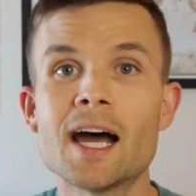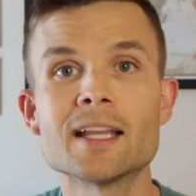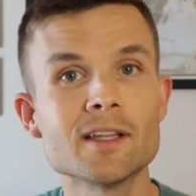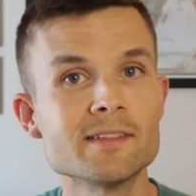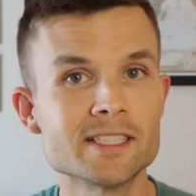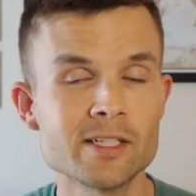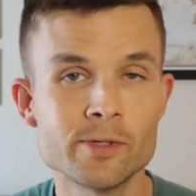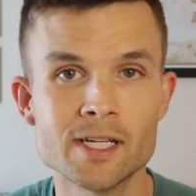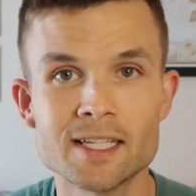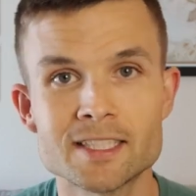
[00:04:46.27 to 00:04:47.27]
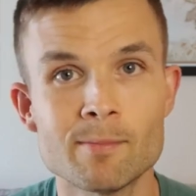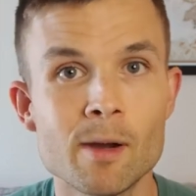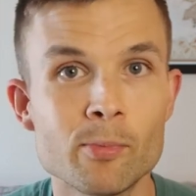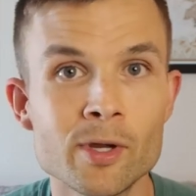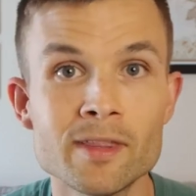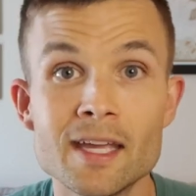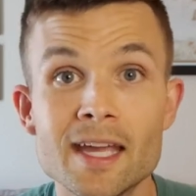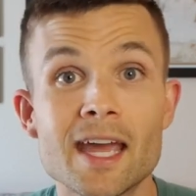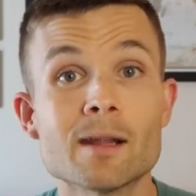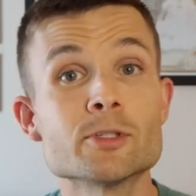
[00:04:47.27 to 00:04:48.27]
I'd love to see what you guys come up with,
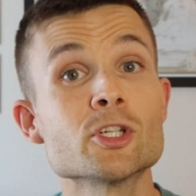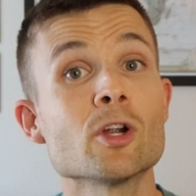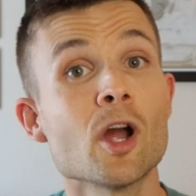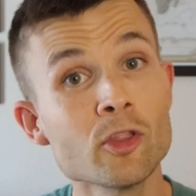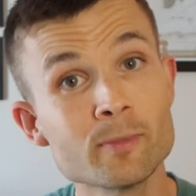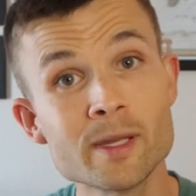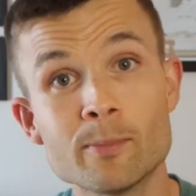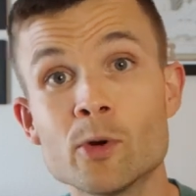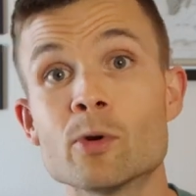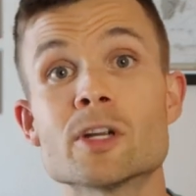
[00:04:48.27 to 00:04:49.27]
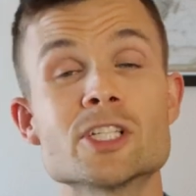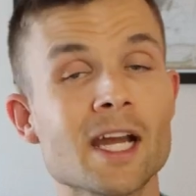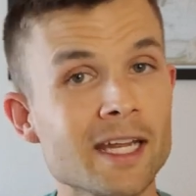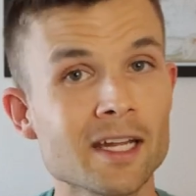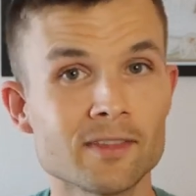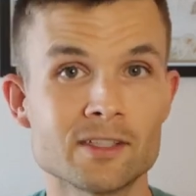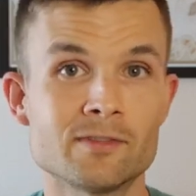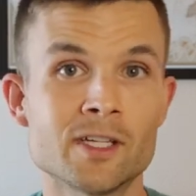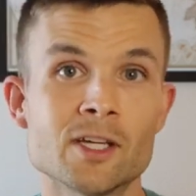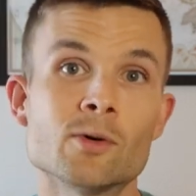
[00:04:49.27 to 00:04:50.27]
and I'm sure other people who are checking out
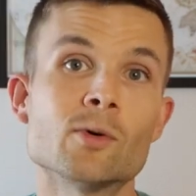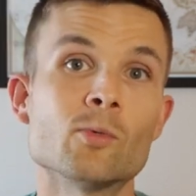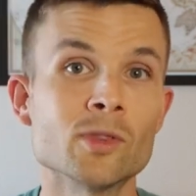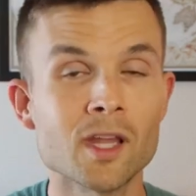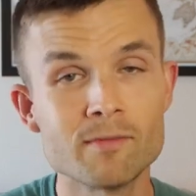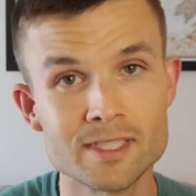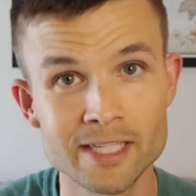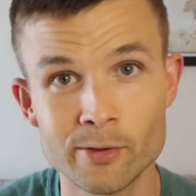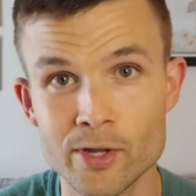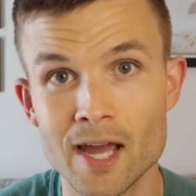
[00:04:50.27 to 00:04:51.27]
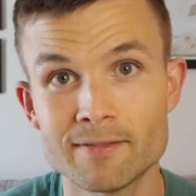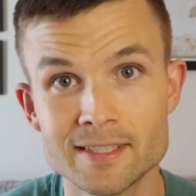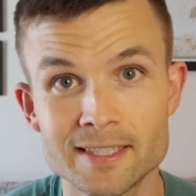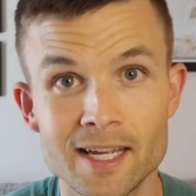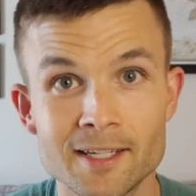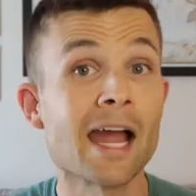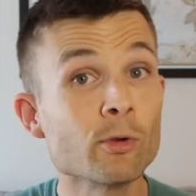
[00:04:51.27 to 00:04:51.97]
this video would love to see what you have to say.